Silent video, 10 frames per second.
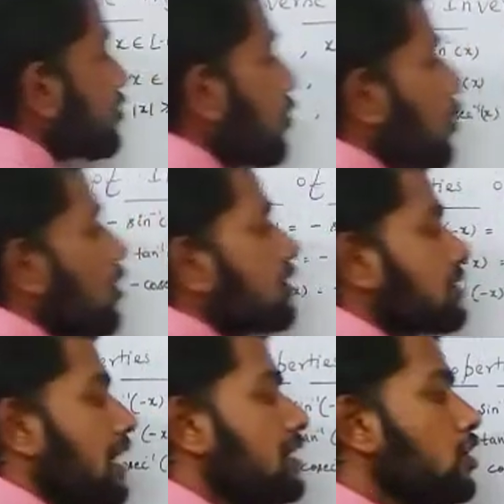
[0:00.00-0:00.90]
So
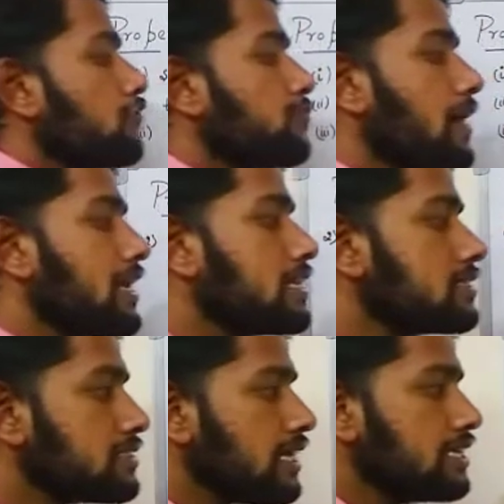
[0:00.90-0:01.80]
sine of
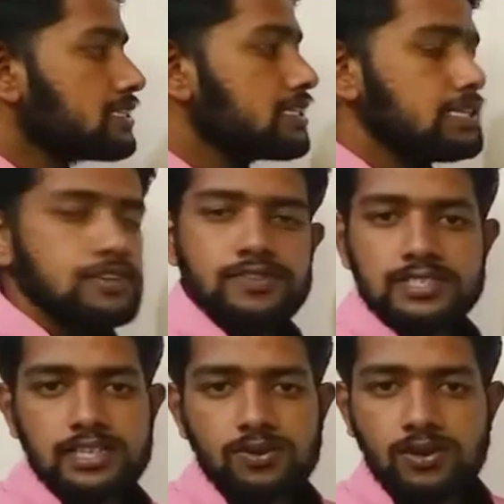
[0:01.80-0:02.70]
minus 90
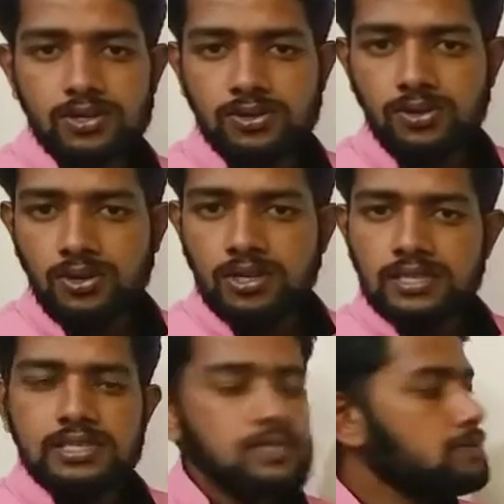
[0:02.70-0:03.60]
is equal to
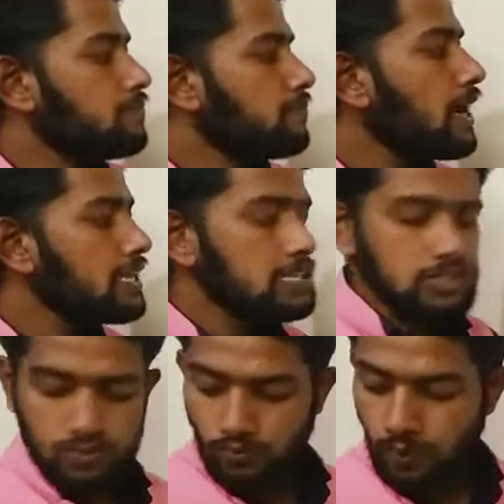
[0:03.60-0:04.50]

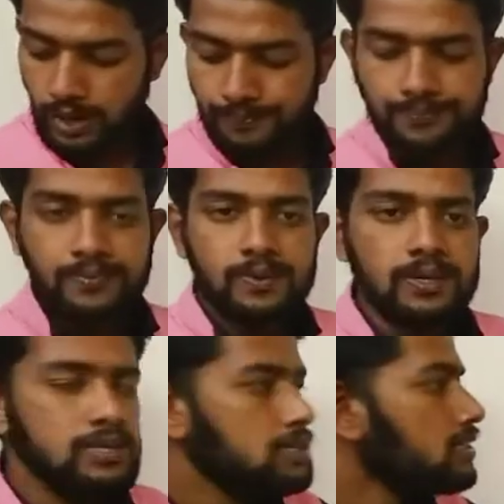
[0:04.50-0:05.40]
minus 1.
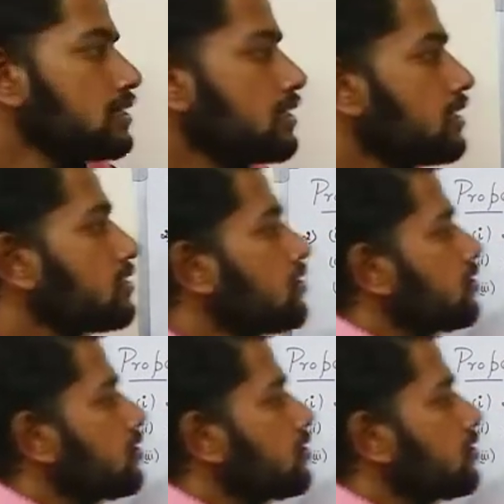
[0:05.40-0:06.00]
Right?